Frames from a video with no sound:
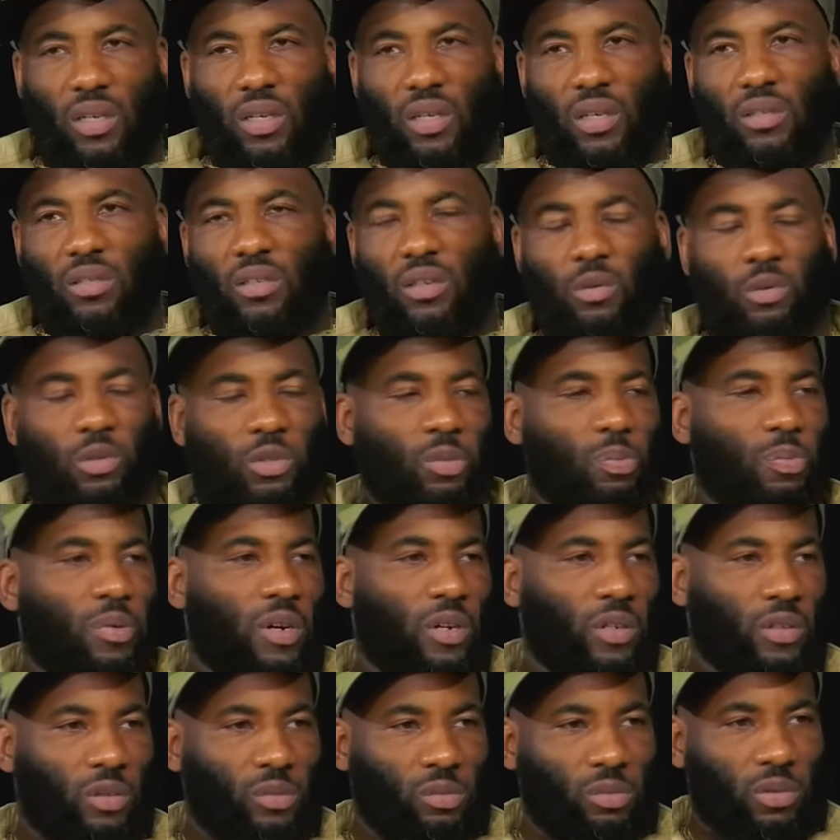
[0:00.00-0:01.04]
It's
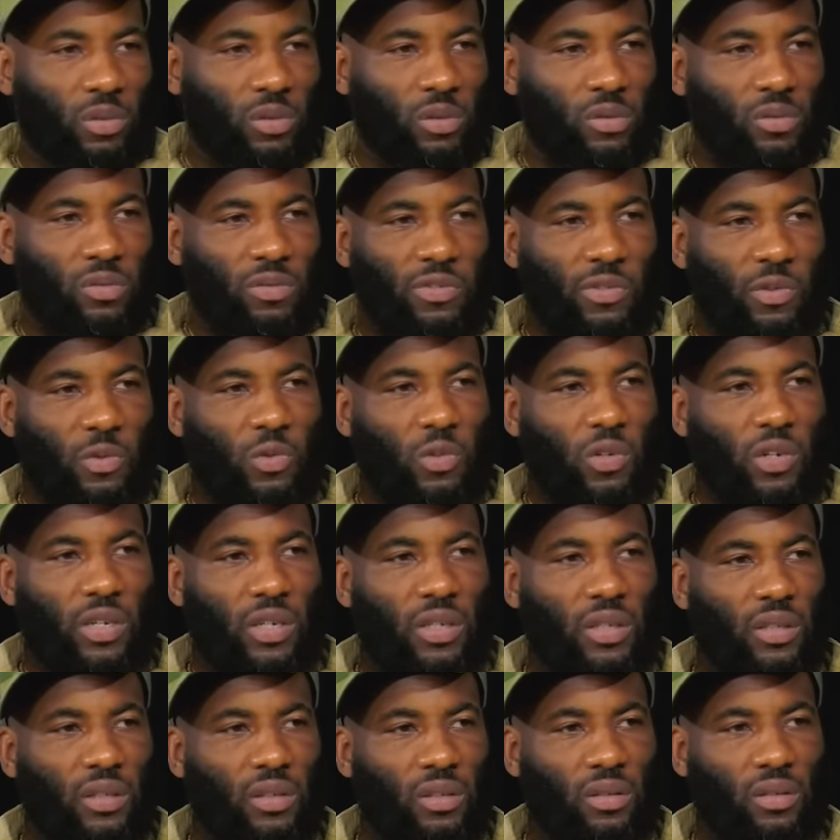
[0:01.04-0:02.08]
irresponsible, for
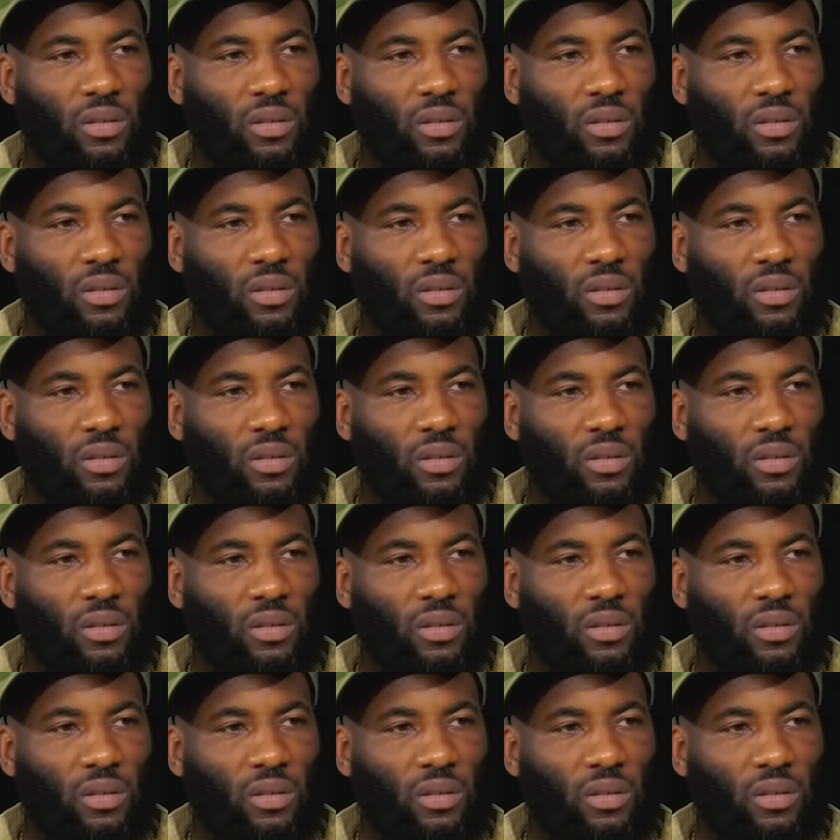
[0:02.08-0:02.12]
one.